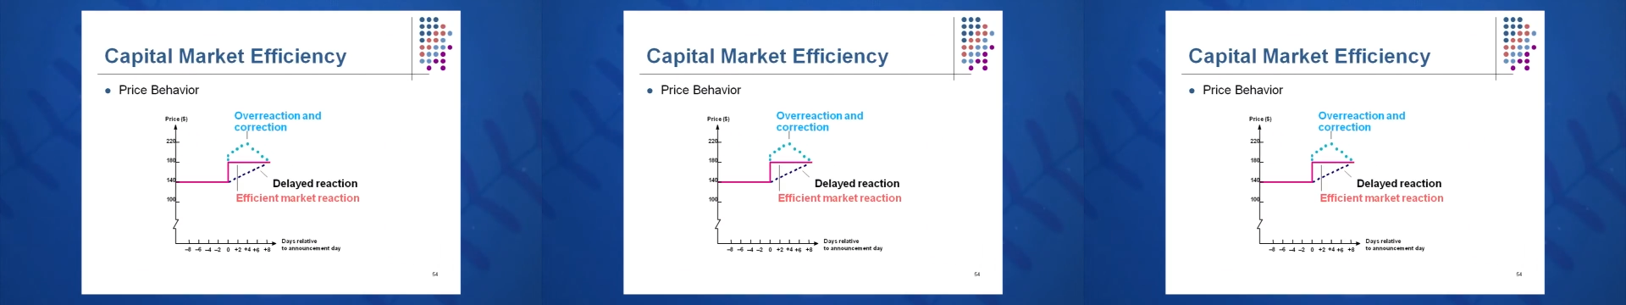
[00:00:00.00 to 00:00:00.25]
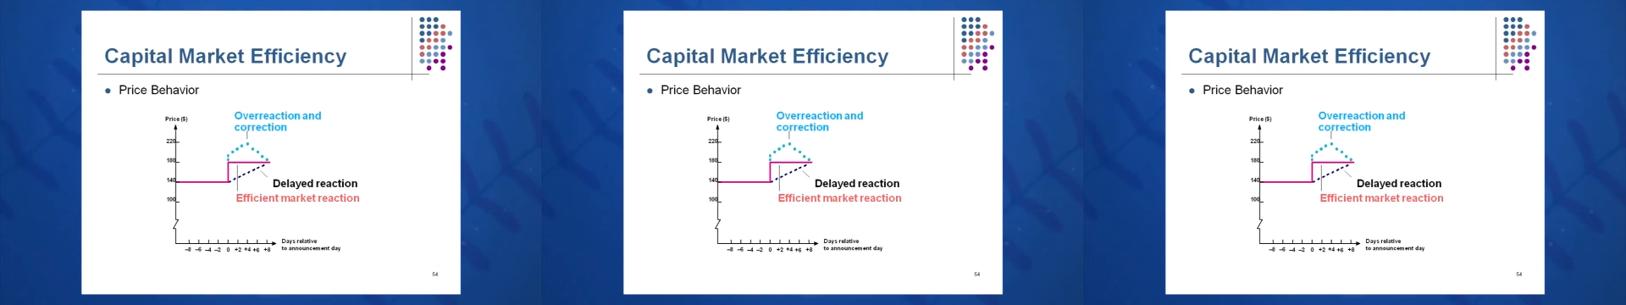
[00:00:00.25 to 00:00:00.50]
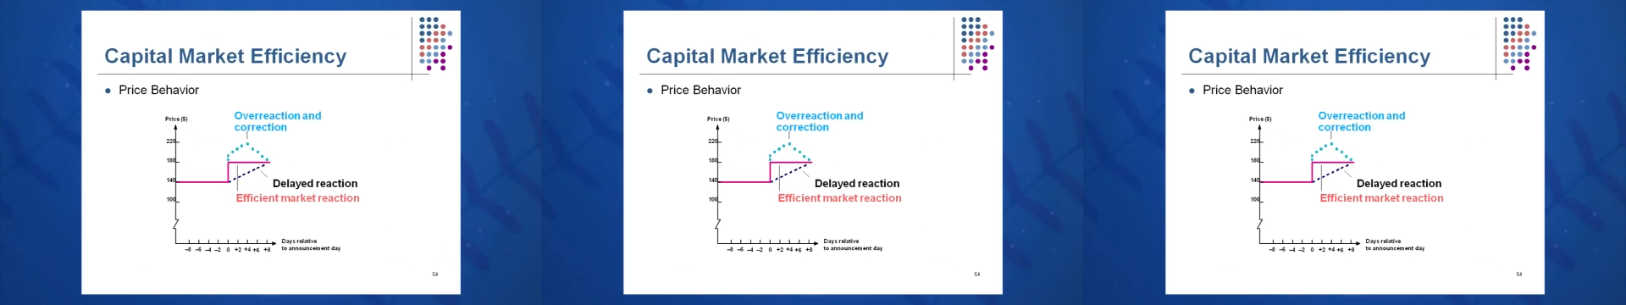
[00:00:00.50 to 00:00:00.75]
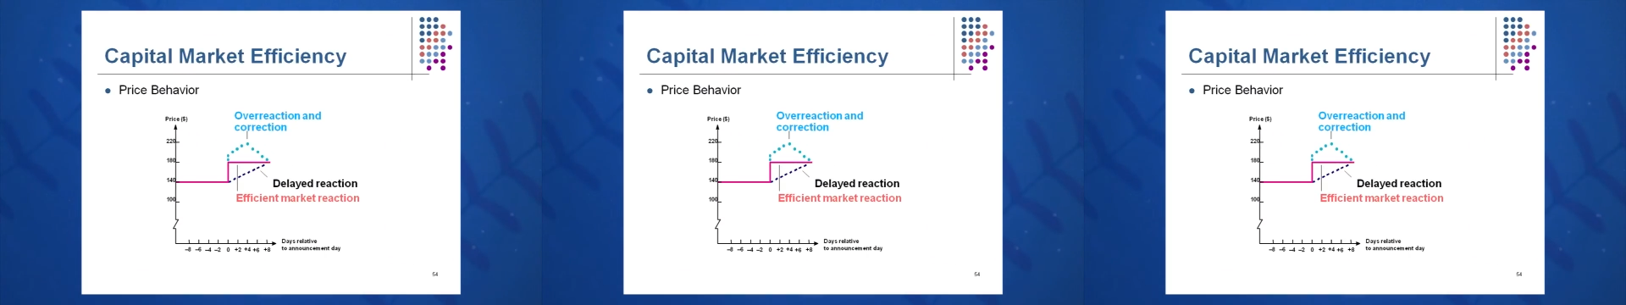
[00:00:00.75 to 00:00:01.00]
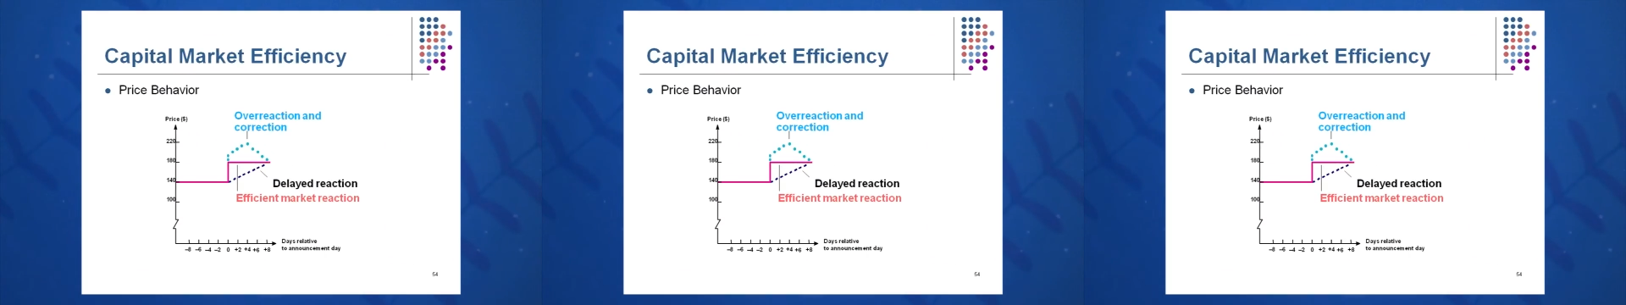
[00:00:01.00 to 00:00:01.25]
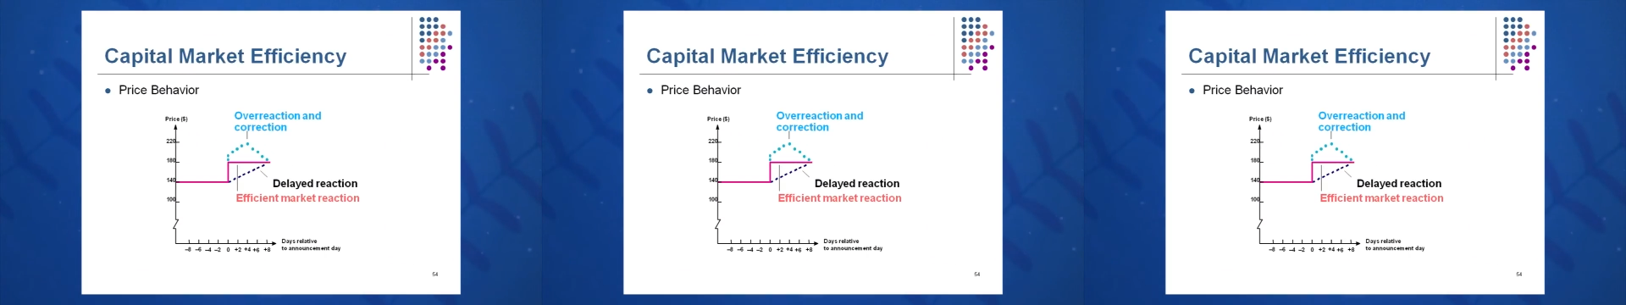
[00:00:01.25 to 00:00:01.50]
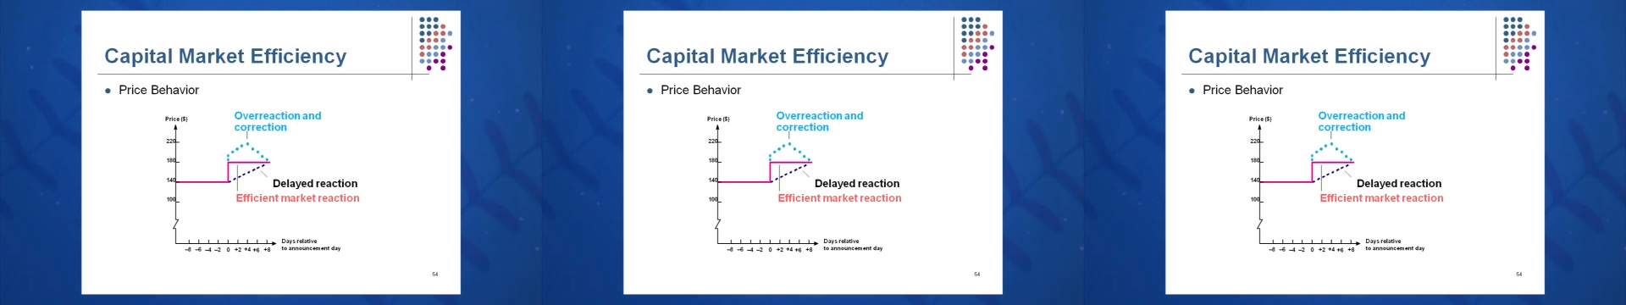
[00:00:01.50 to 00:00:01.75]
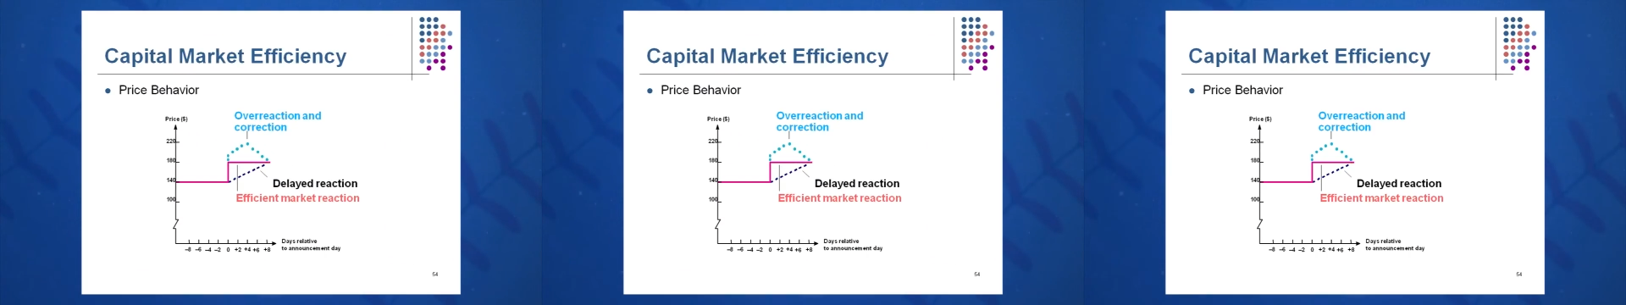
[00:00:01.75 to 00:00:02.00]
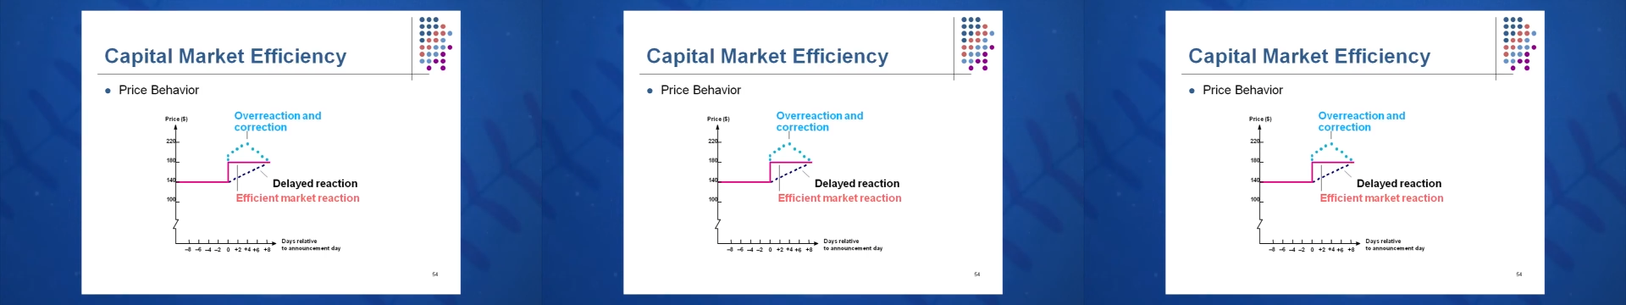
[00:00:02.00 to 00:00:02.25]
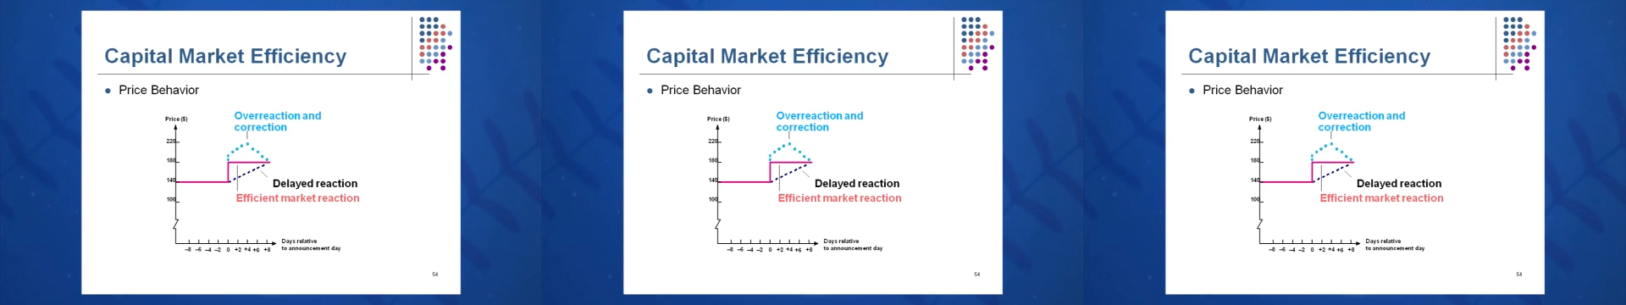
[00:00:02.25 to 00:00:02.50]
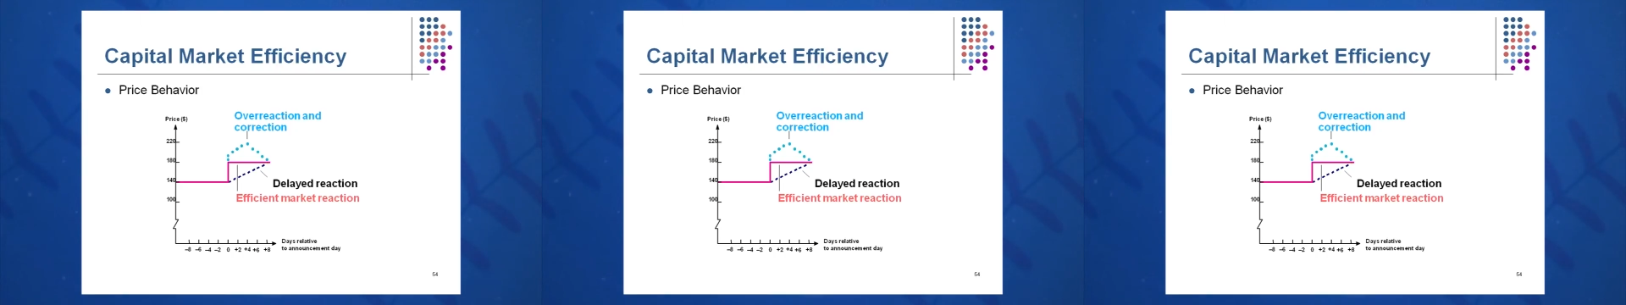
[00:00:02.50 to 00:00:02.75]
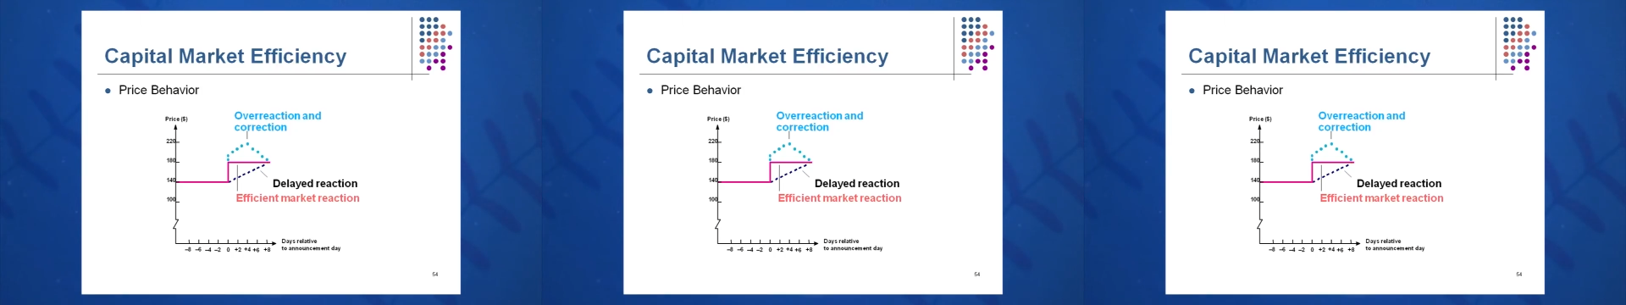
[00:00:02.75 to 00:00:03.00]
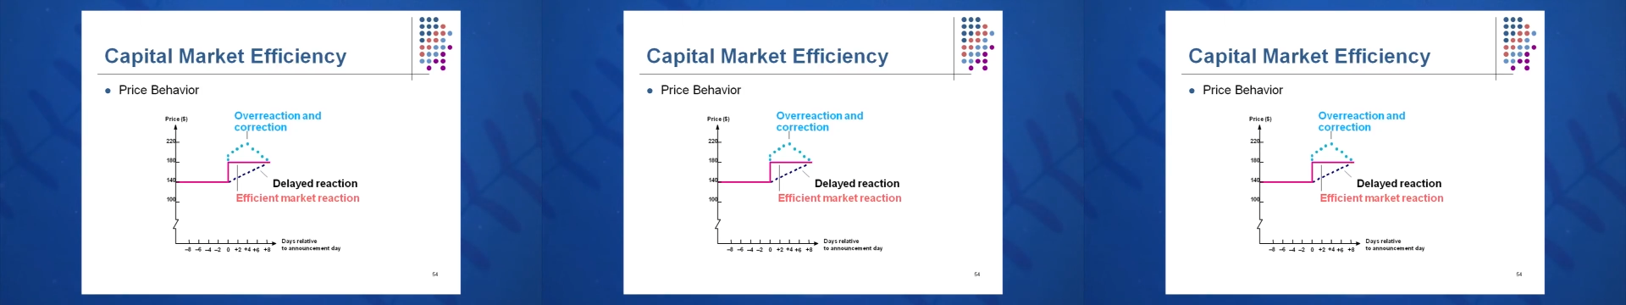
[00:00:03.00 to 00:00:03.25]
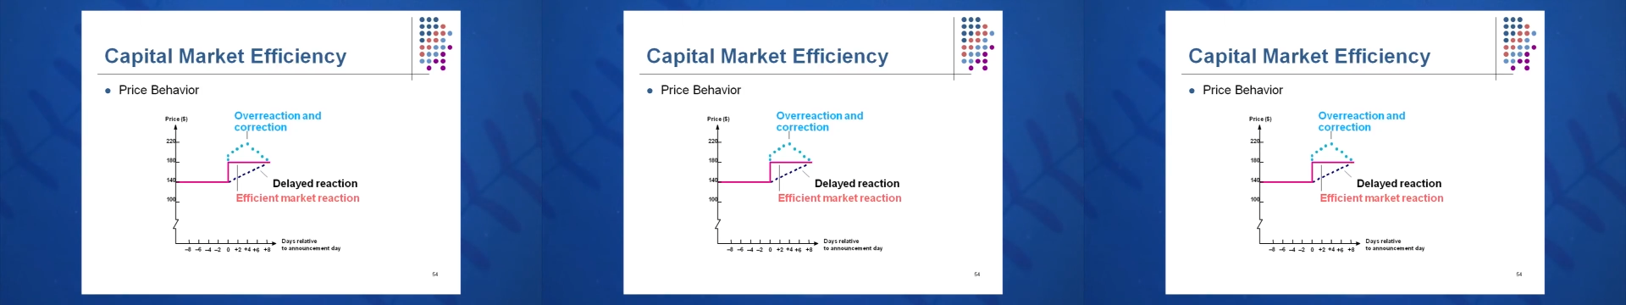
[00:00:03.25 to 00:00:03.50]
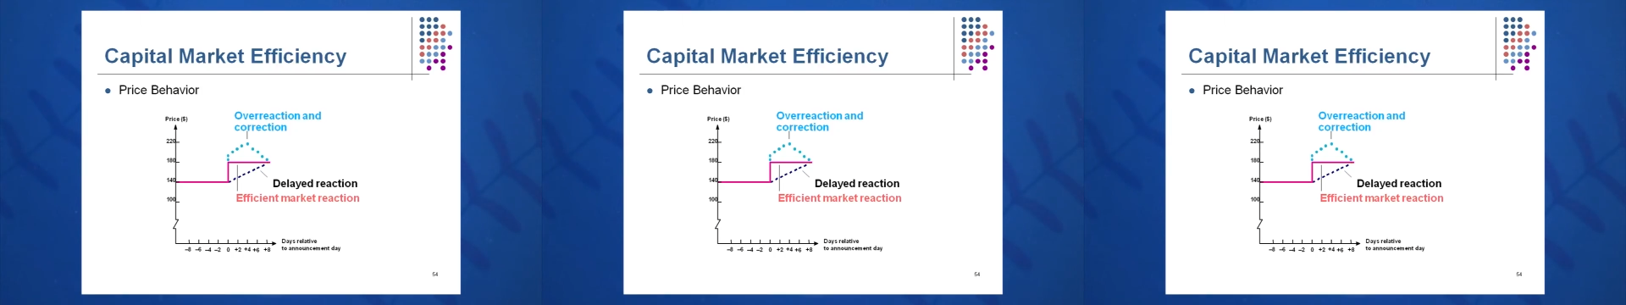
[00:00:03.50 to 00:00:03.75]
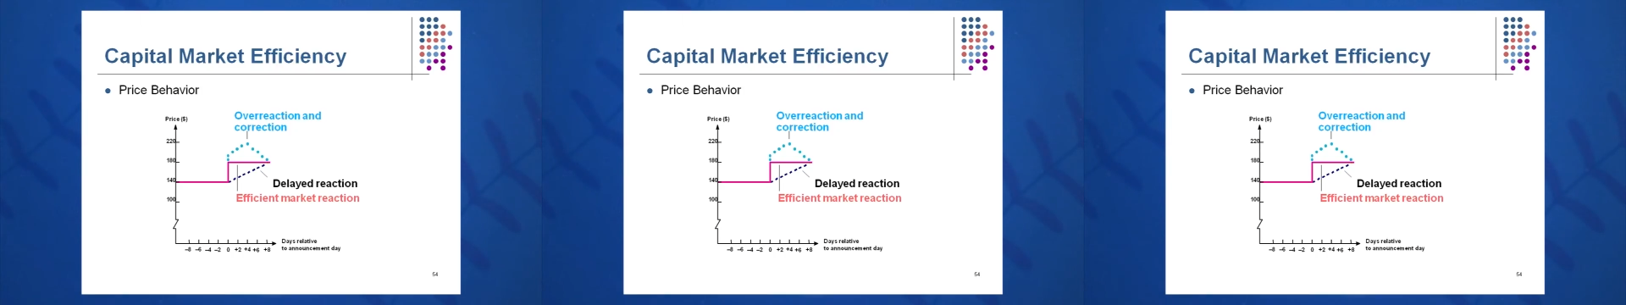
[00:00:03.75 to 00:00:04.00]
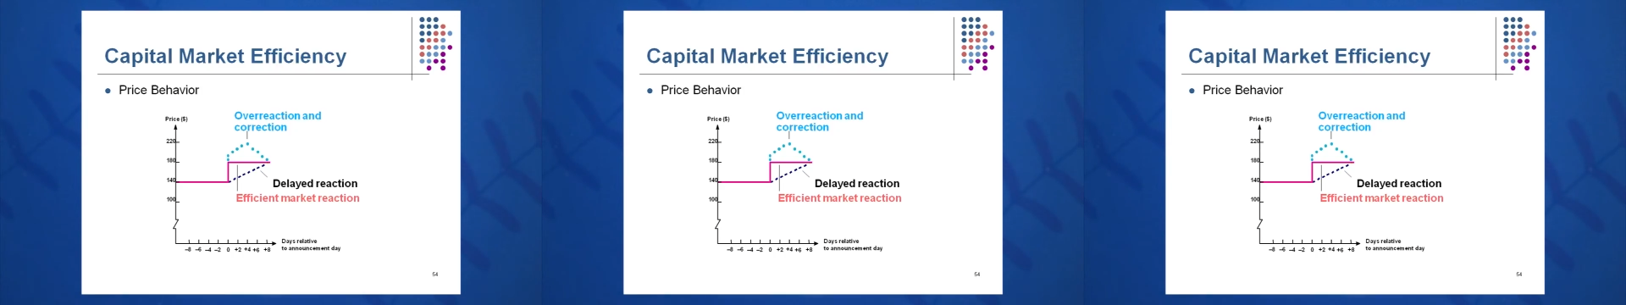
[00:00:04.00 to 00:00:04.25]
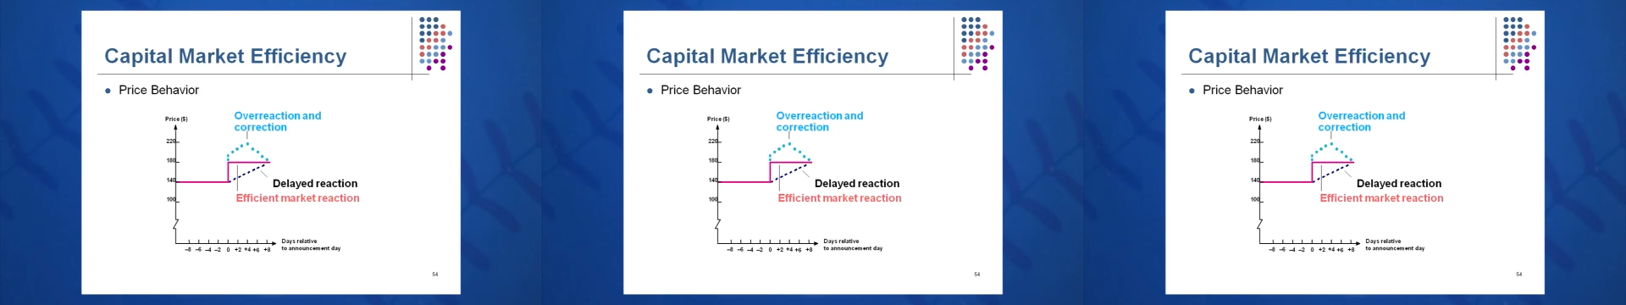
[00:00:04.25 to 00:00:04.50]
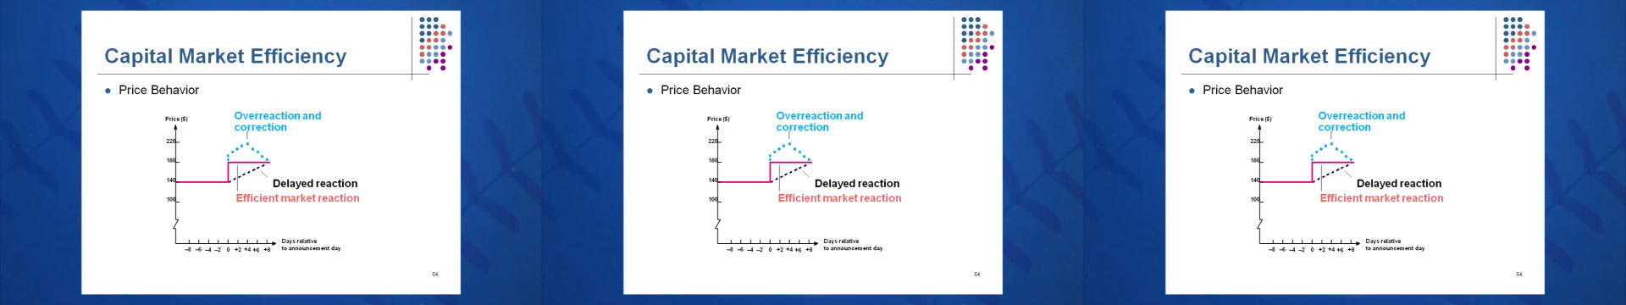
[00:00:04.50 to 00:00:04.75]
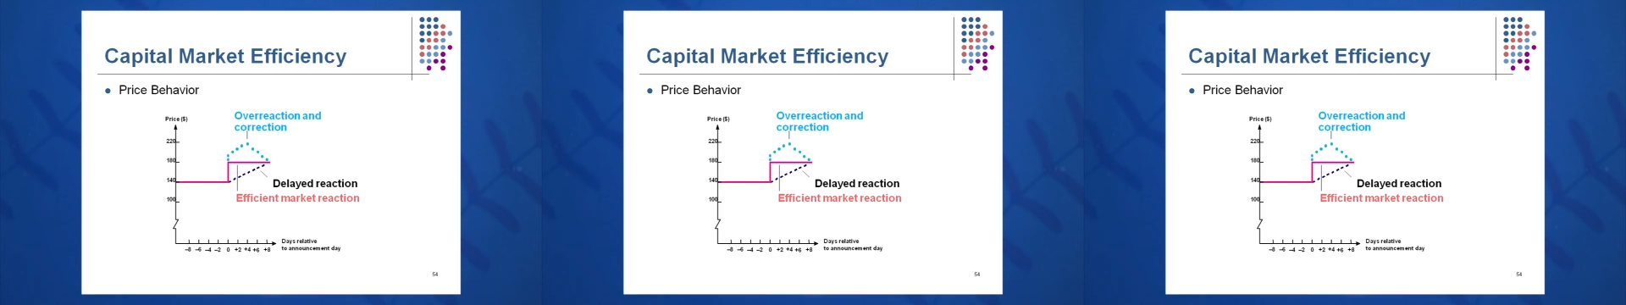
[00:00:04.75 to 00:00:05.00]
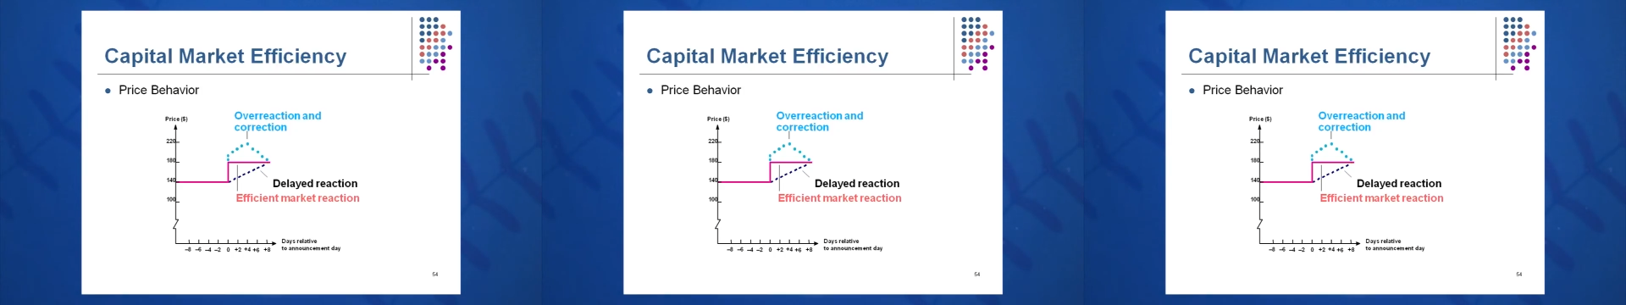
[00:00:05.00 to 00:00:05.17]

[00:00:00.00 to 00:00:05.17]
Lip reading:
Nobody's mouth can be seen.